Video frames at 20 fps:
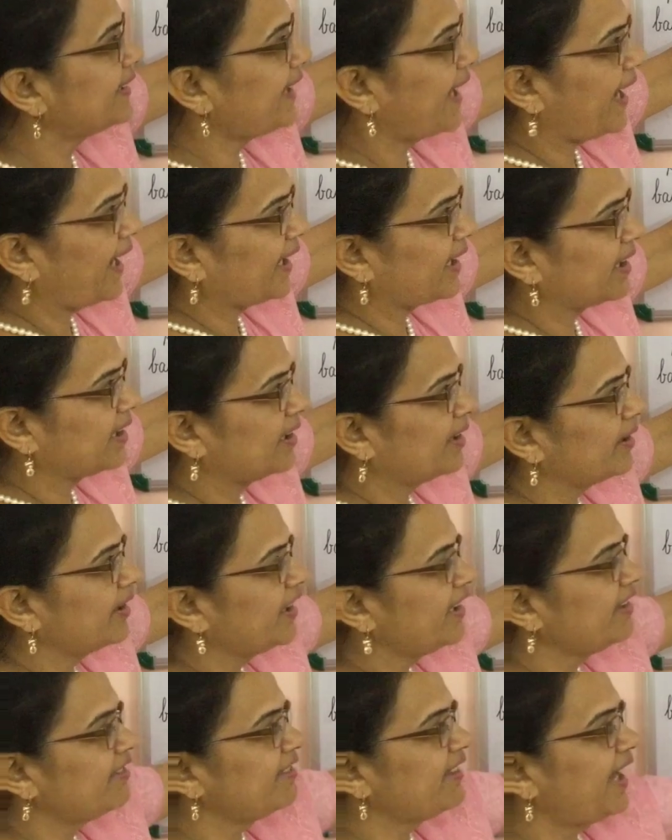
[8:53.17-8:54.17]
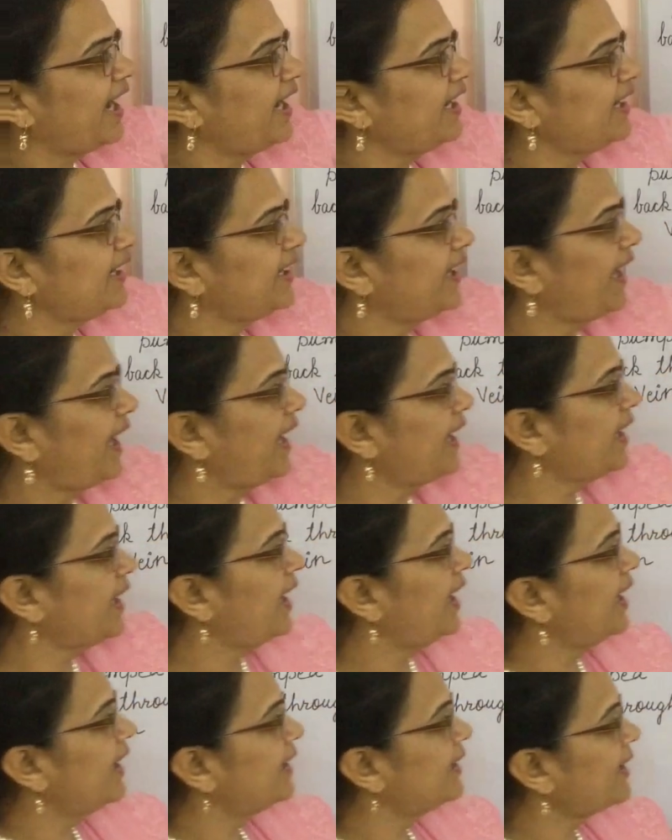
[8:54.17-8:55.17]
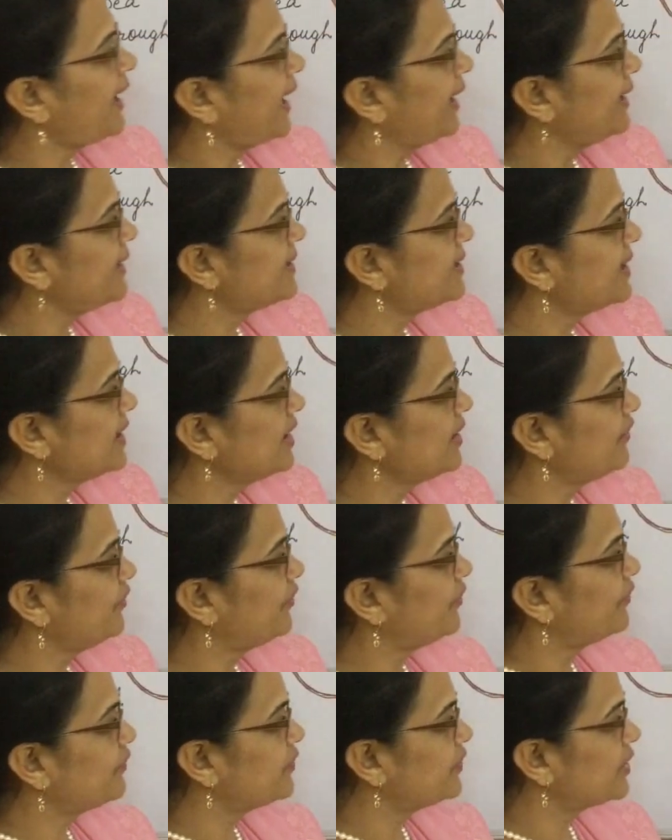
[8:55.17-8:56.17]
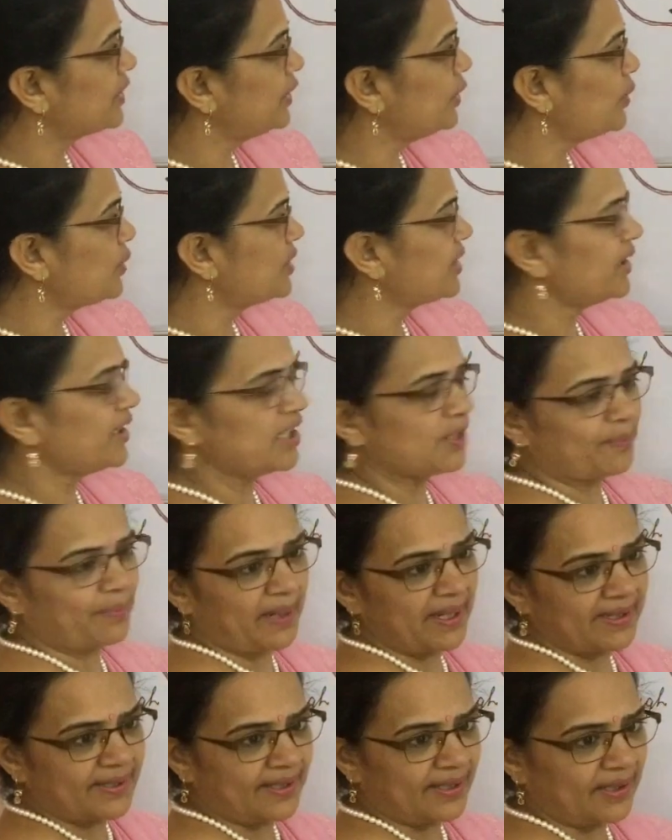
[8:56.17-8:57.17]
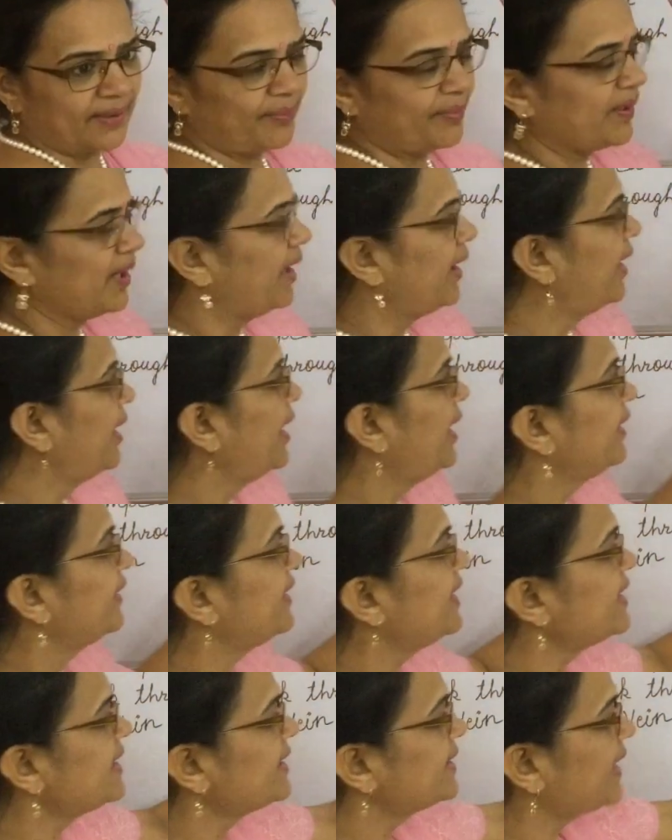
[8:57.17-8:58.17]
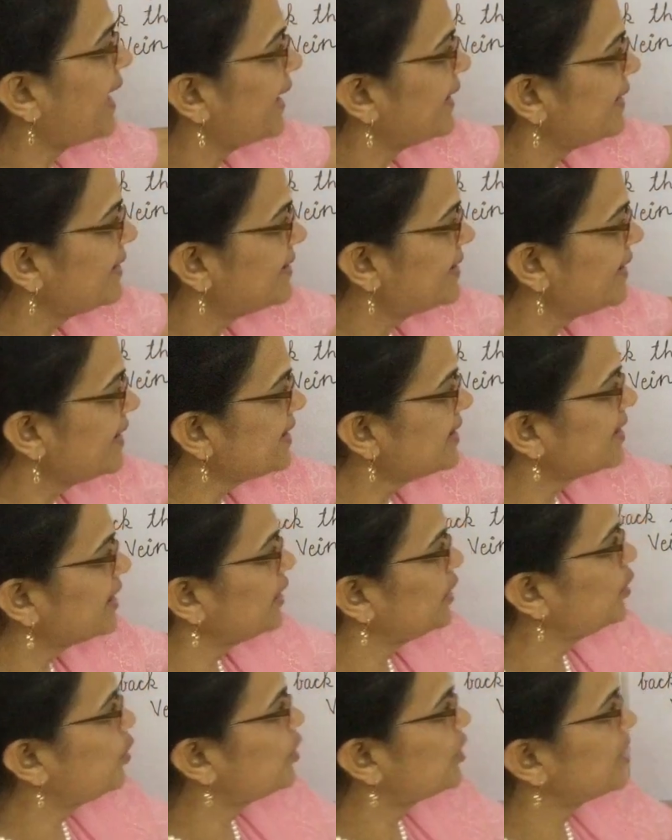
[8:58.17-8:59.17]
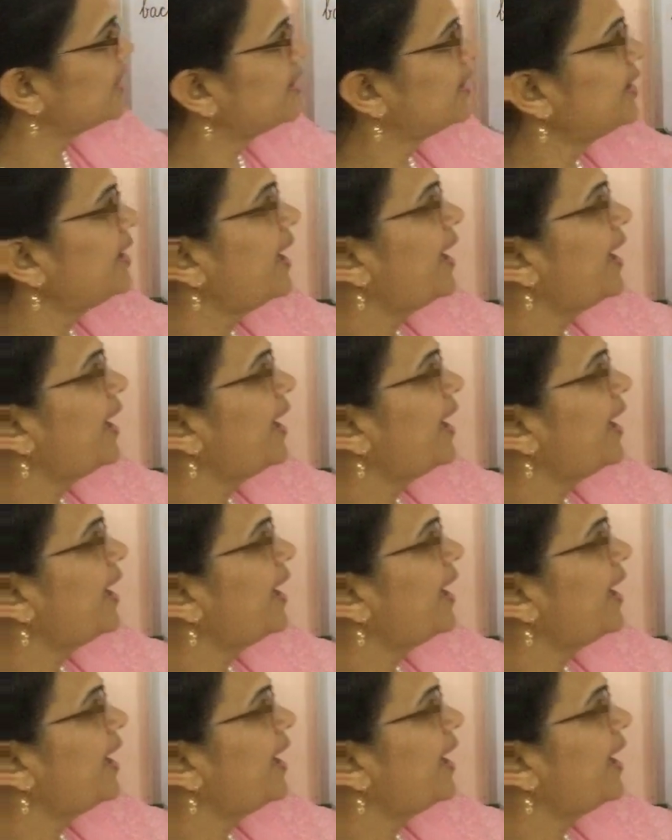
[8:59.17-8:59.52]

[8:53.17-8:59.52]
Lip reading: tank. In that tank, dialysing solution is present. This dialysing solution